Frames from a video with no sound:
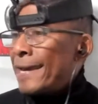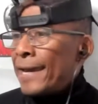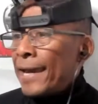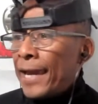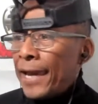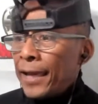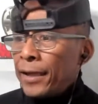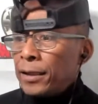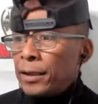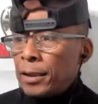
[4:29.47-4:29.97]

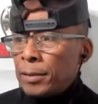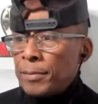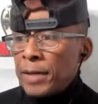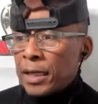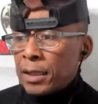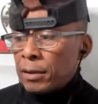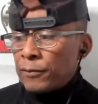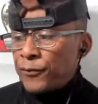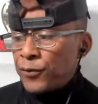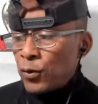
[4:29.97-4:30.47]
and
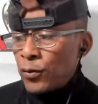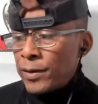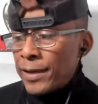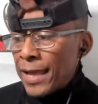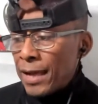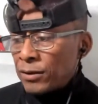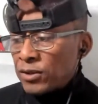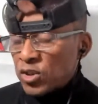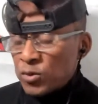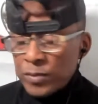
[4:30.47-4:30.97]
make a few
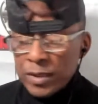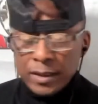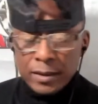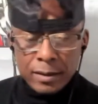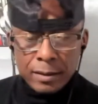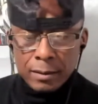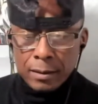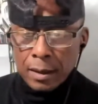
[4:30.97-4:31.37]
announcements.